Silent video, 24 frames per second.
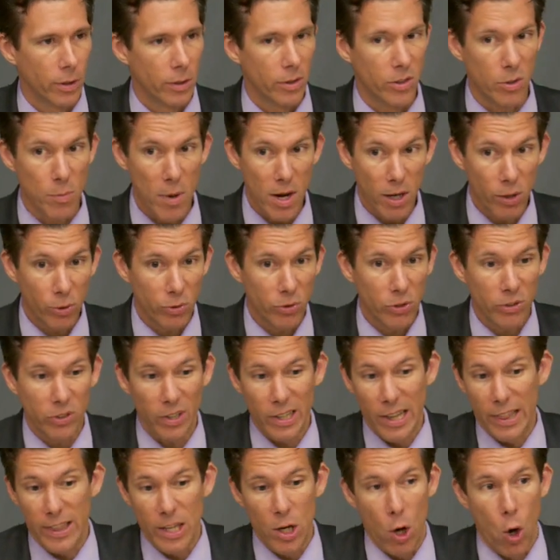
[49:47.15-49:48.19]
Democracy is
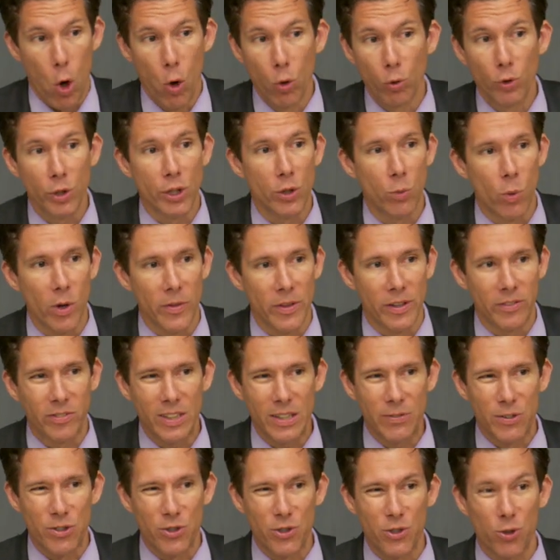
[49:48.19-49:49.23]
kind of the only one that's
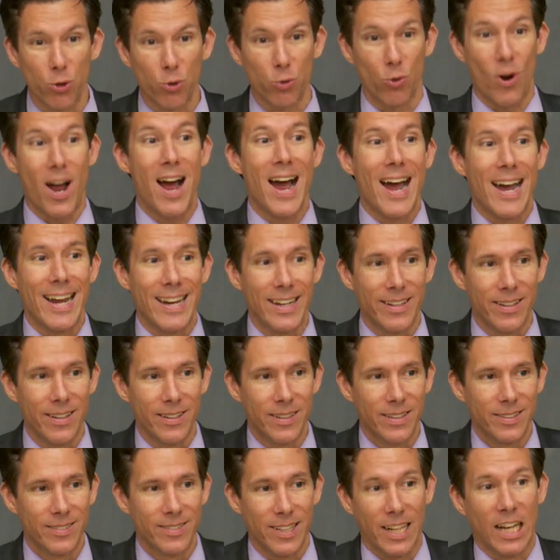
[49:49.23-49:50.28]
even tried
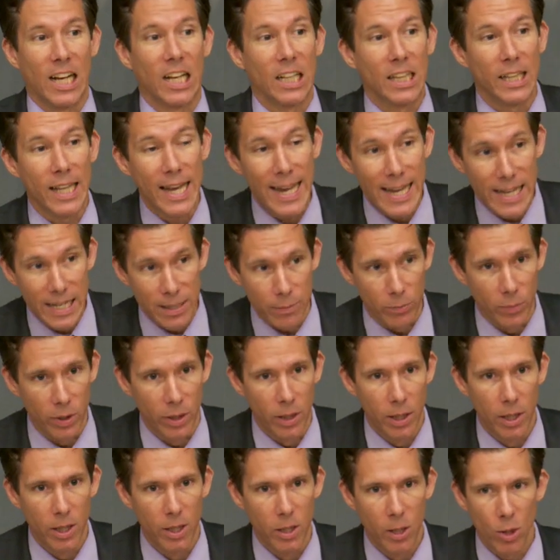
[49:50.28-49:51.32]
to claim
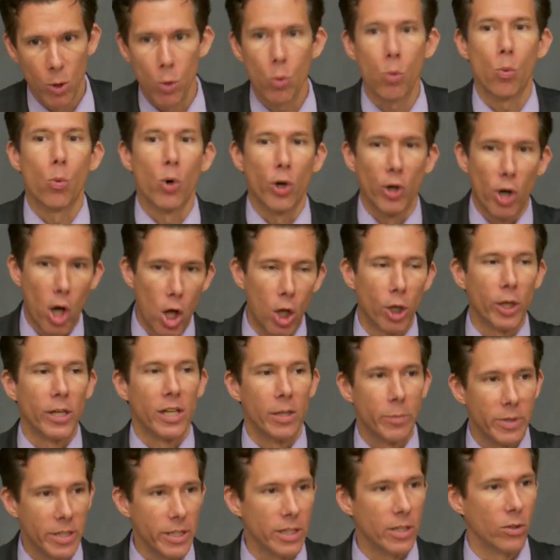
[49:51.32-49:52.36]
we're all going
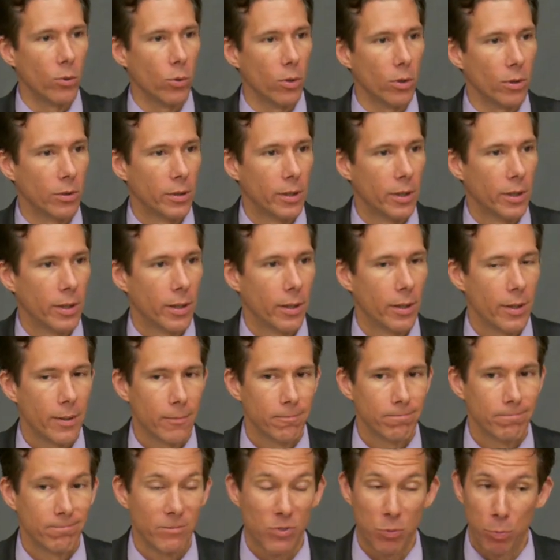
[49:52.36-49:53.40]
to be equal.
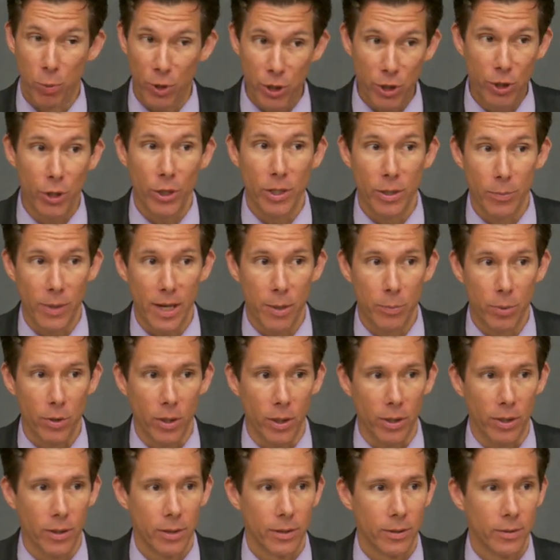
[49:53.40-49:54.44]
It's pretty good in my
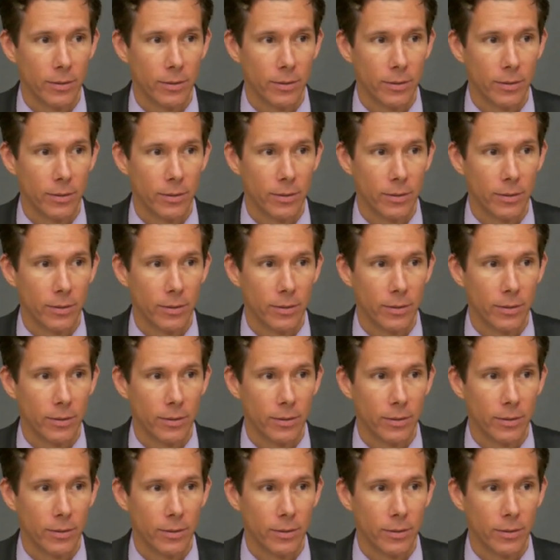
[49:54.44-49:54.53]
book.